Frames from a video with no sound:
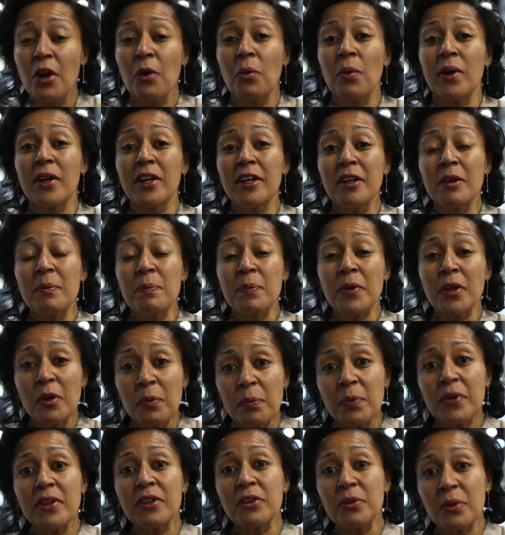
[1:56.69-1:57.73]
what are
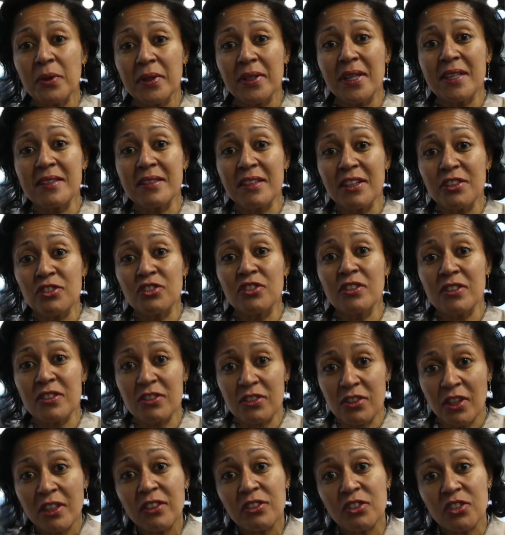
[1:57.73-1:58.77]
appropriate organizational
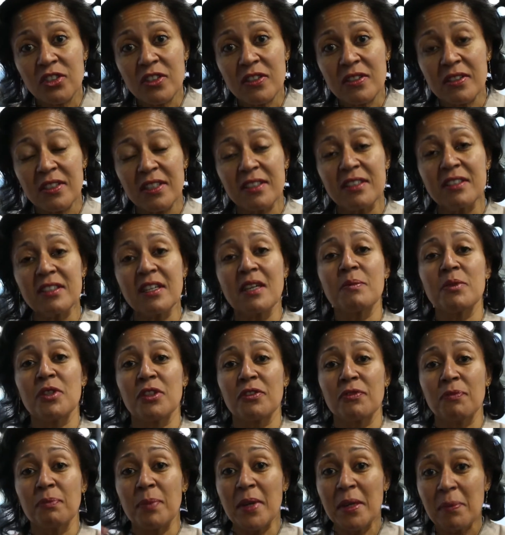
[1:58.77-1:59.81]
structures in terms
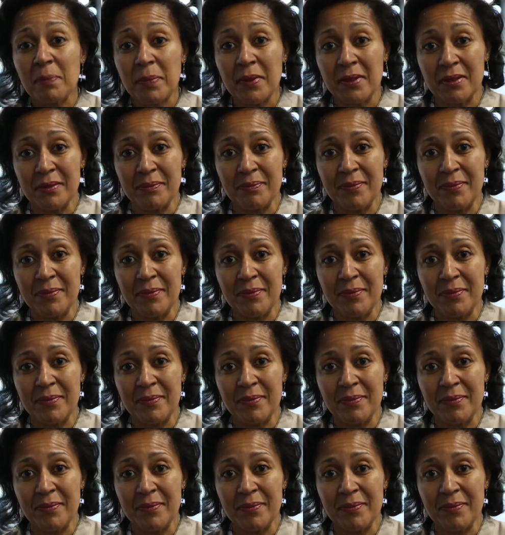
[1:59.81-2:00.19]
of people.